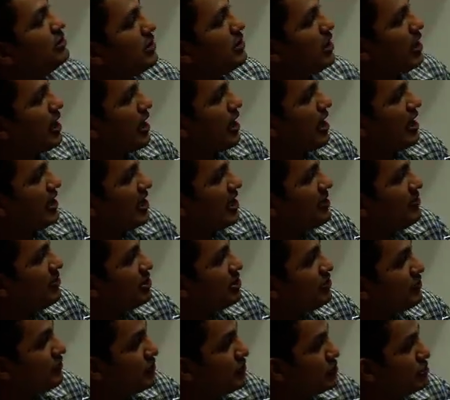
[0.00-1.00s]
are able
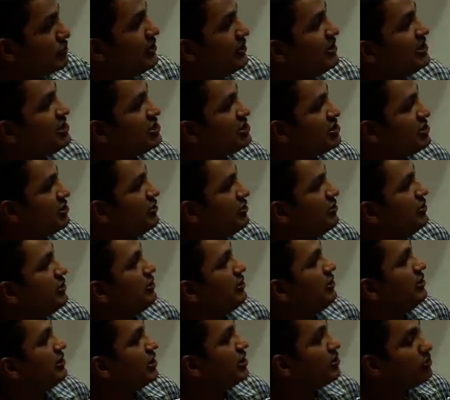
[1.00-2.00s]
to visually show
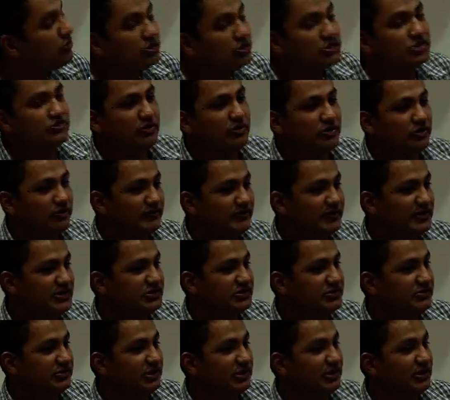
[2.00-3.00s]
the coursework of the
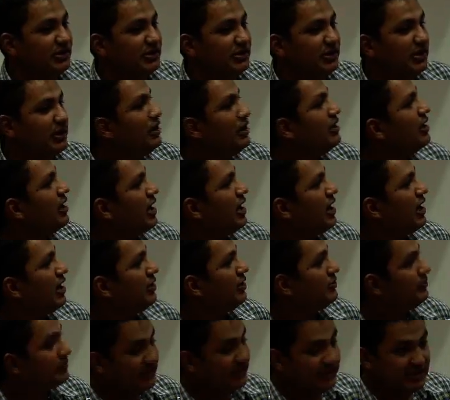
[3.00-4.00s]
student.
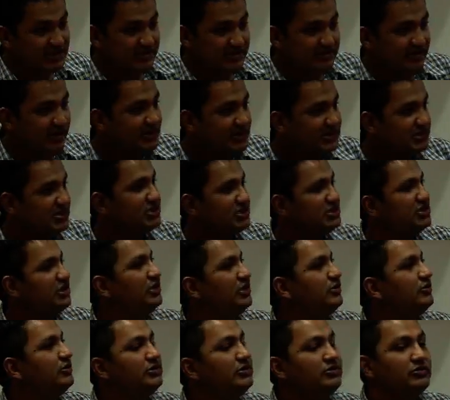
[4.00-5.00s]
With this transition
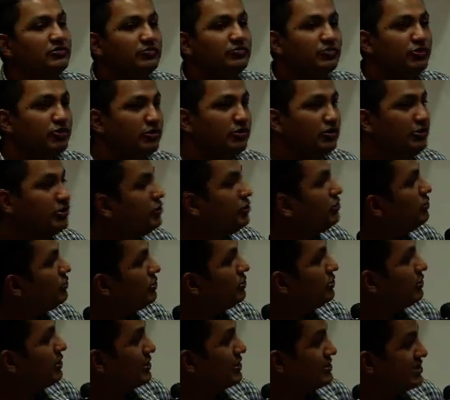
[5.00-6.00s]
onto Moodle
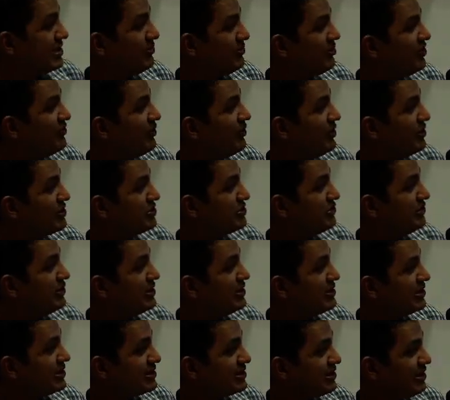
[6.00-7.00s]
2, some of our
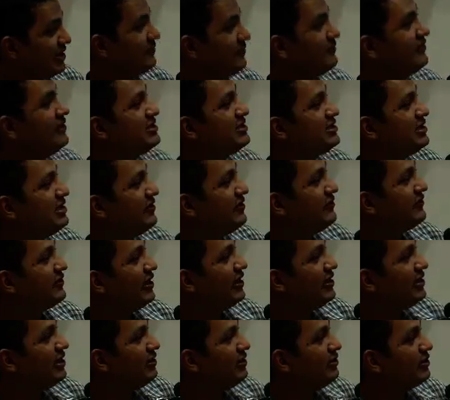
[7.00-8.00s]
students are still facing
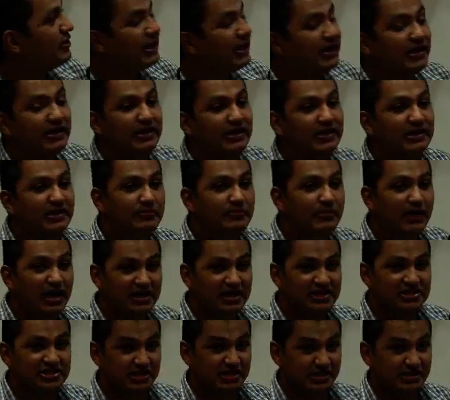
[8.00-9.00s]
difficulty locating the mark
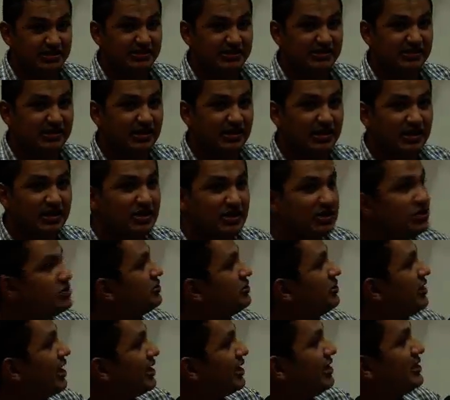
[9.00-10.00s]
sheets, so
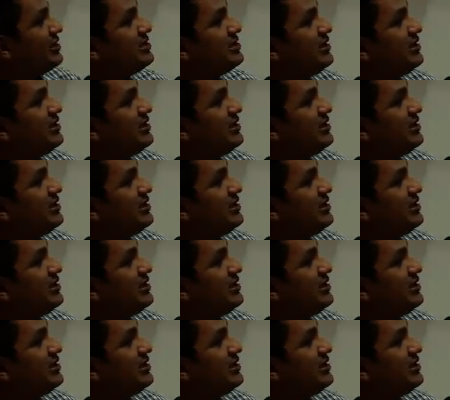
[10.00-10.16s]
they can see